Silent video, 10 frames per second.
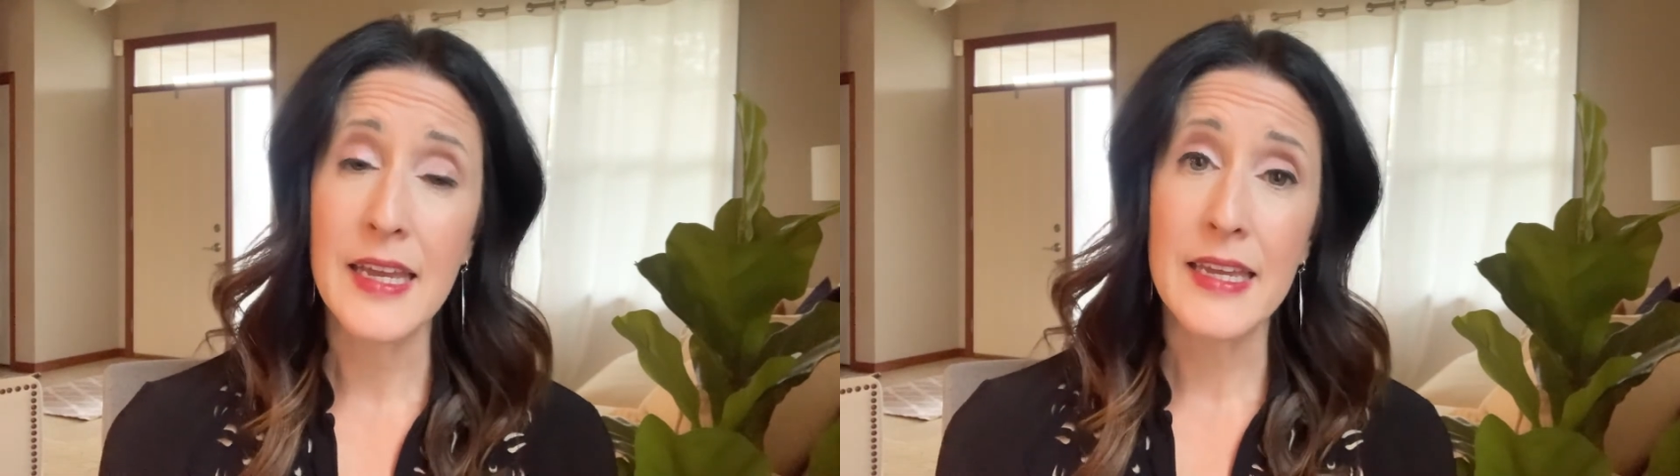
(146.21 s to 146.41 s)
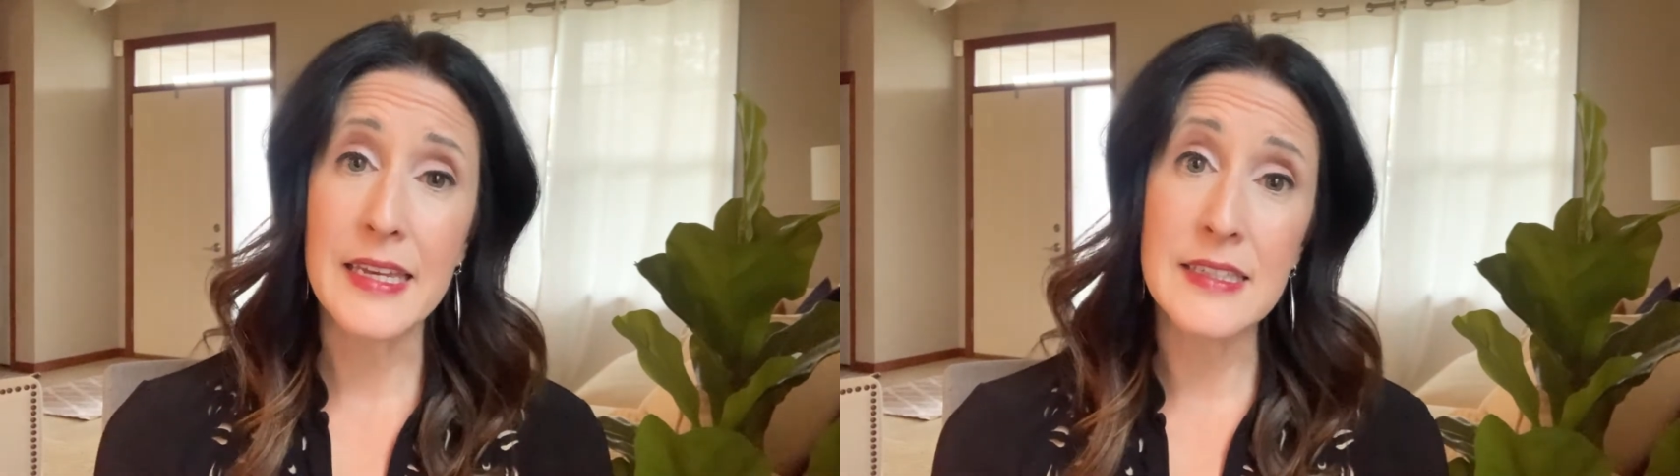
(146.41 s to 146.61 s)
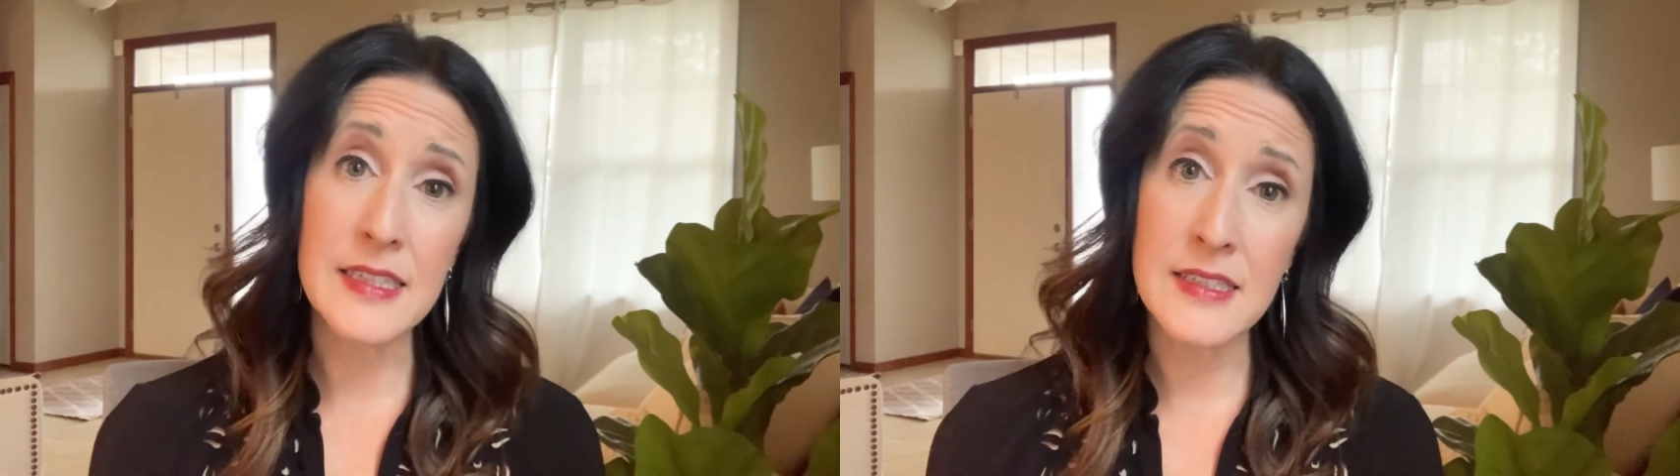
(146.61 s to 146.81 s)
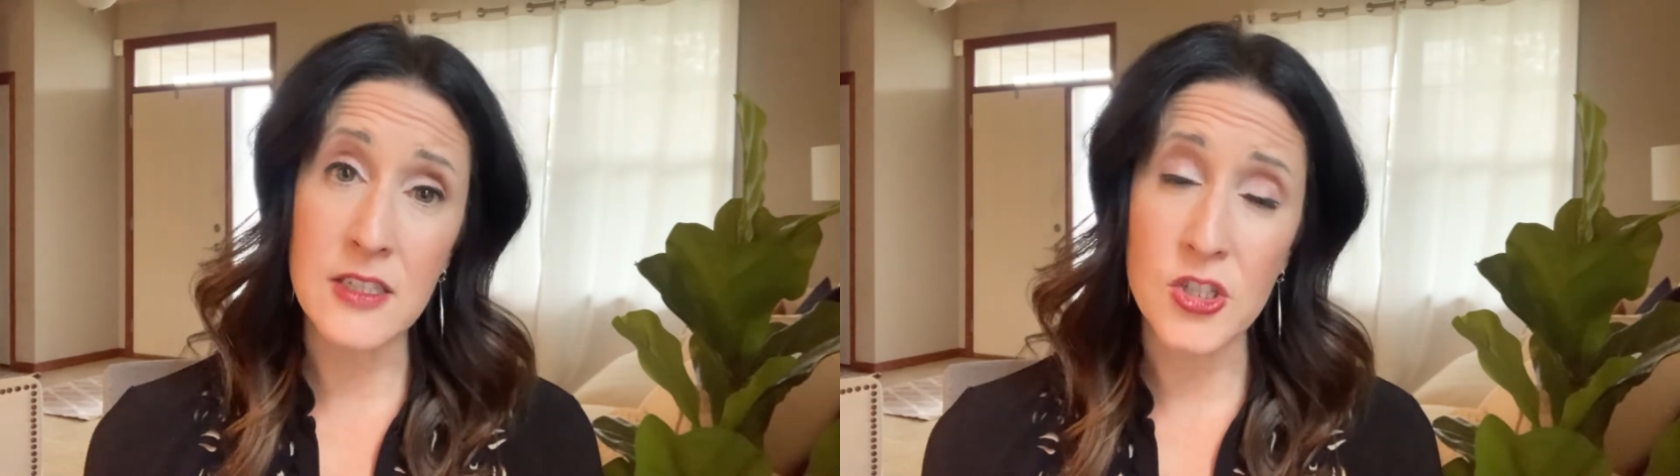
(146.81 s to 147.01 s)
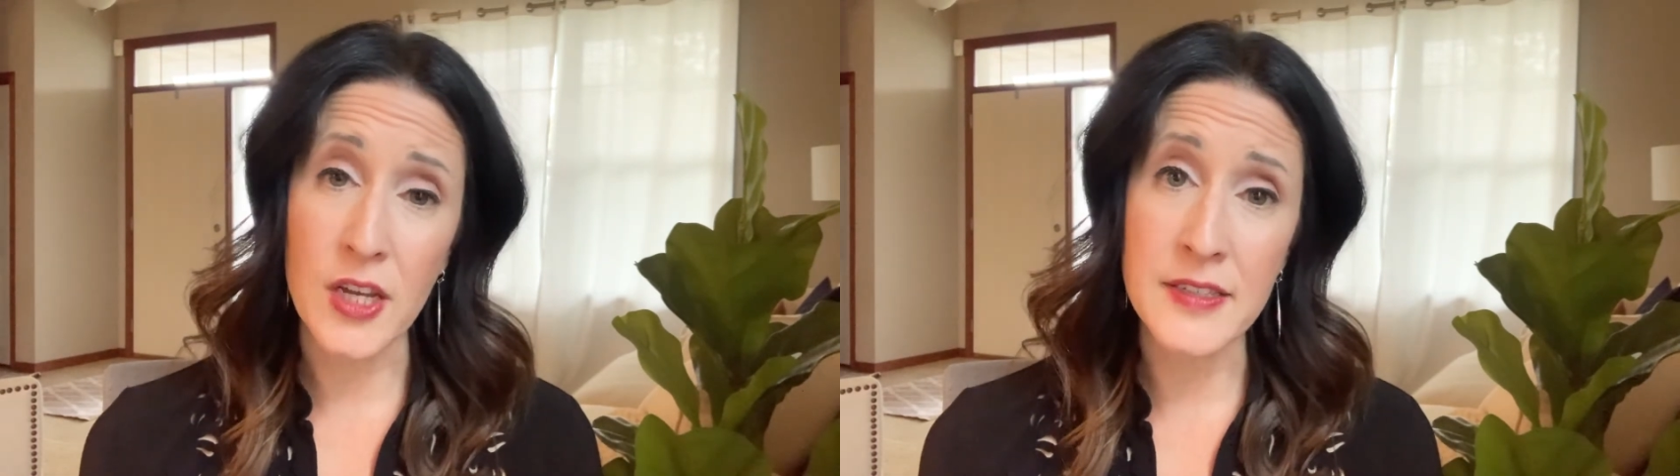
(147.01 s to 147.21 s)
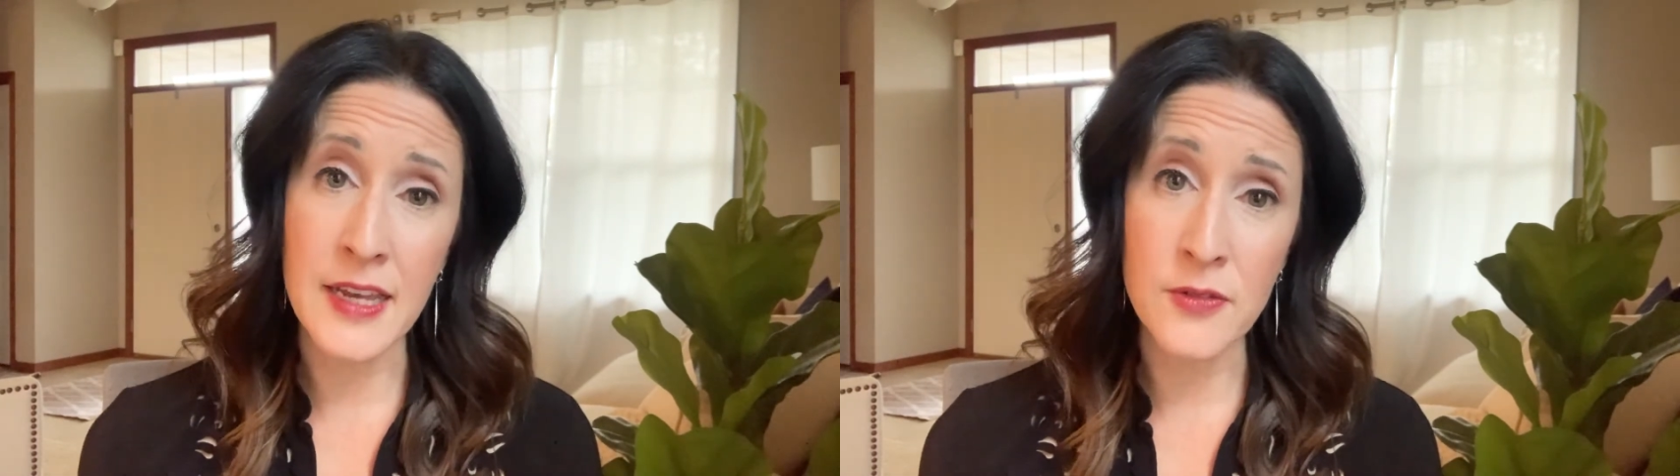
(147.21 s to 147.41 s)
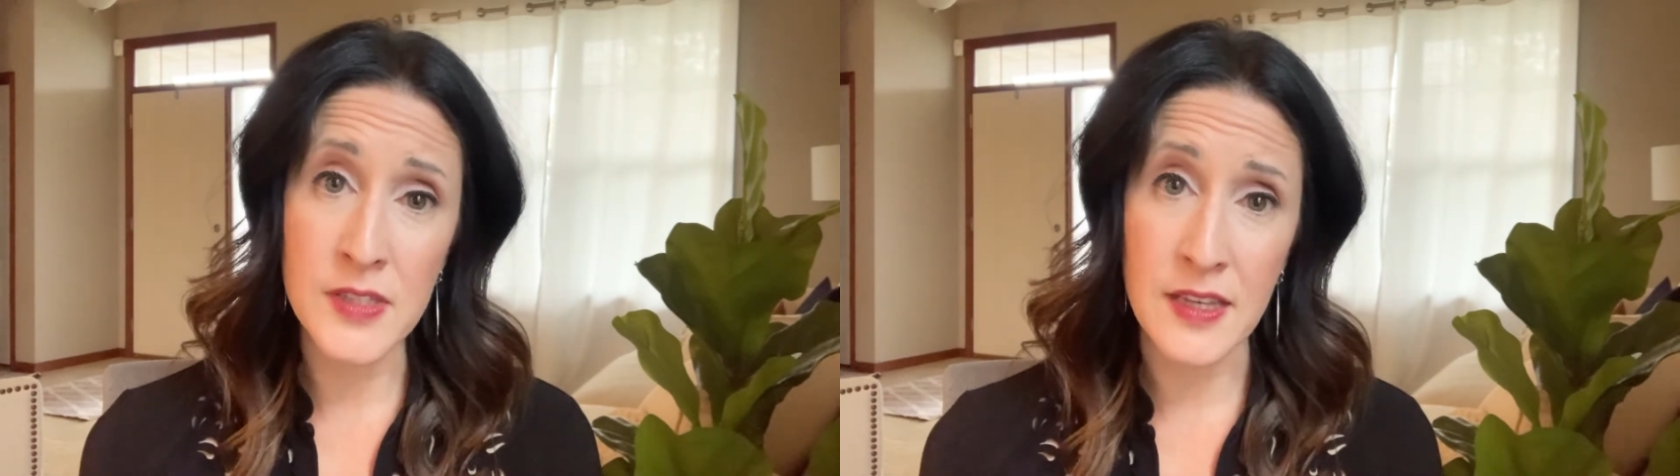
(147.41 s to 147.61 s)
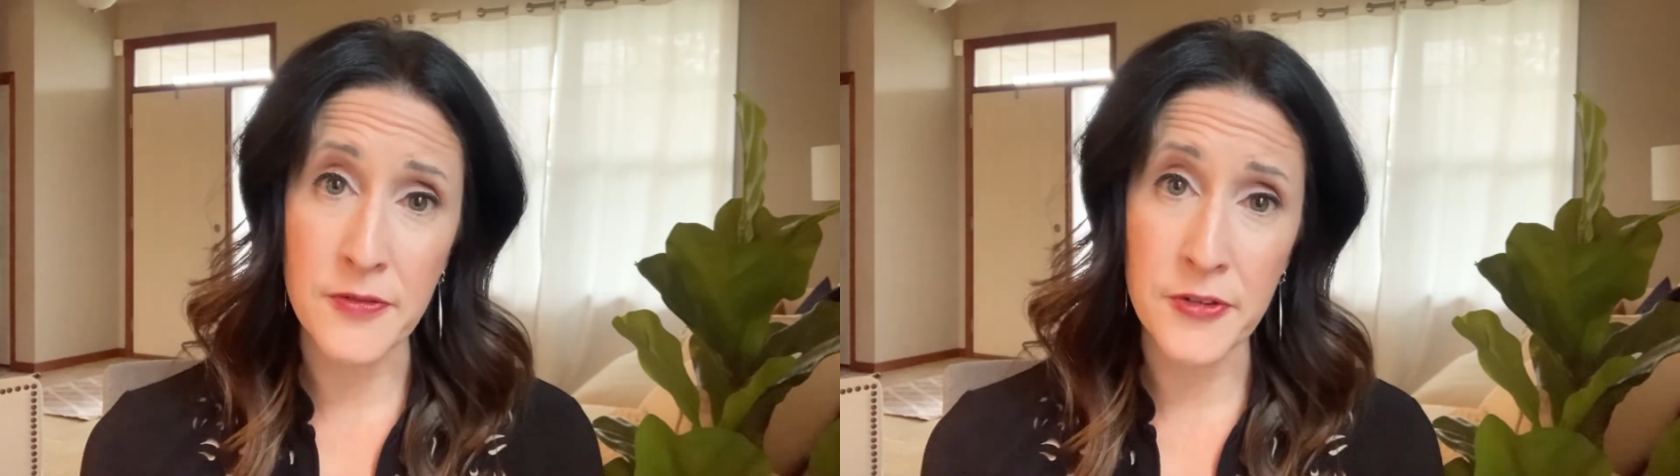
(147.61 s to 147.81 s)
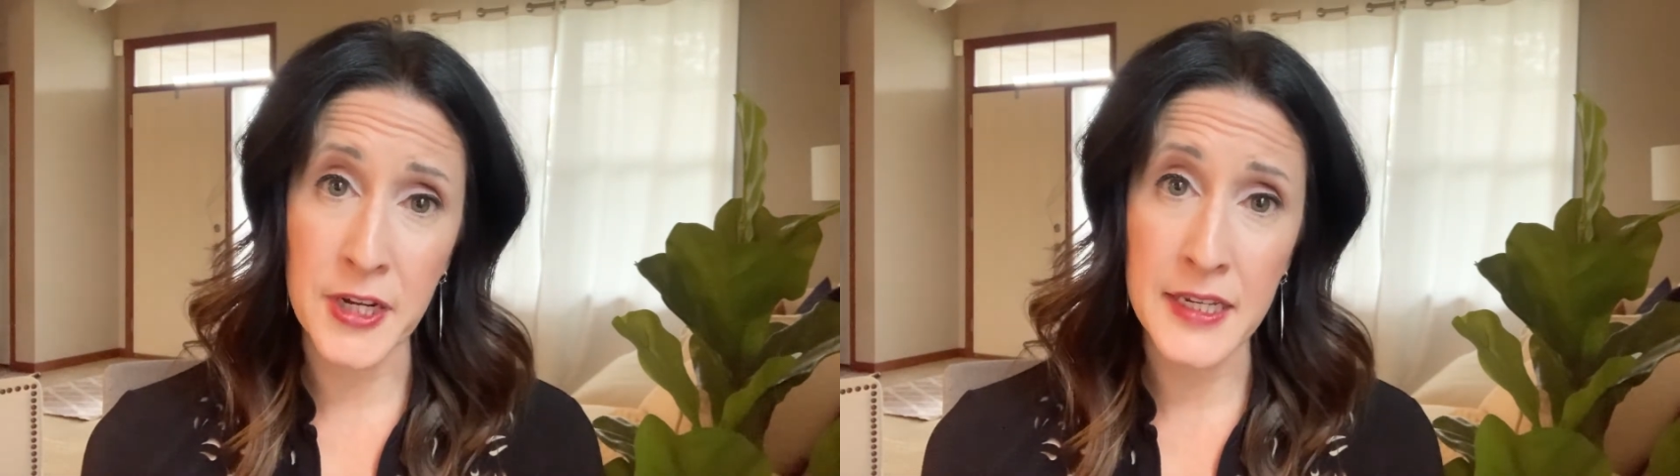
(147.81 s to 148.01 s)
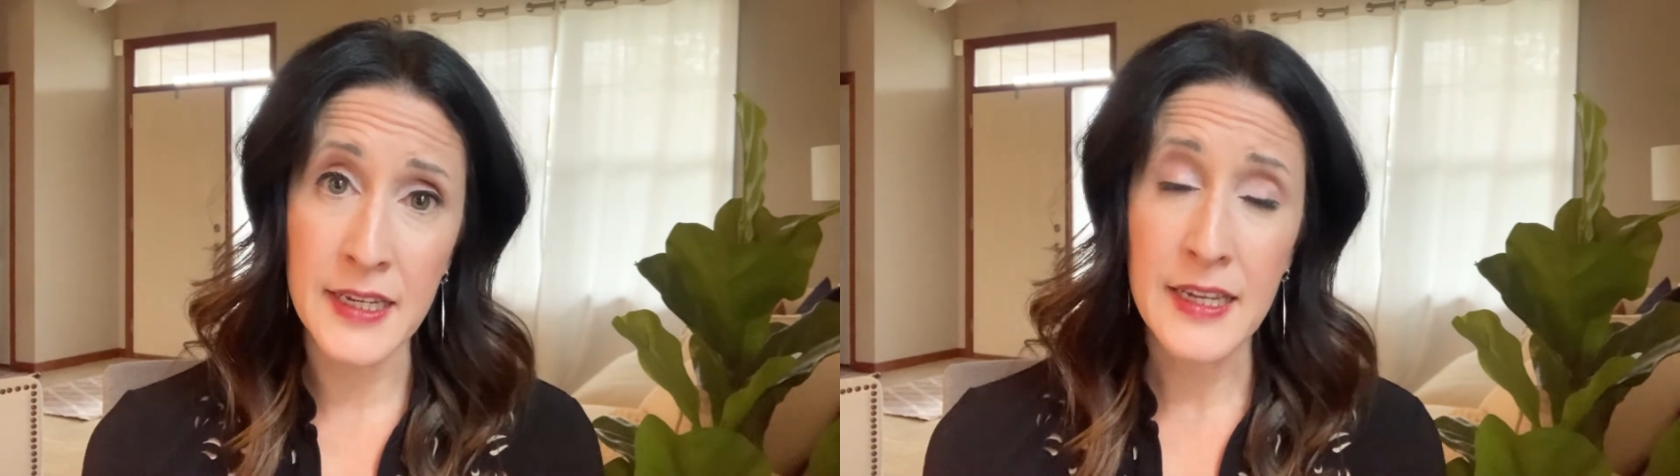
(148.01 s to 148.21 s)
Is it to shut down suffering?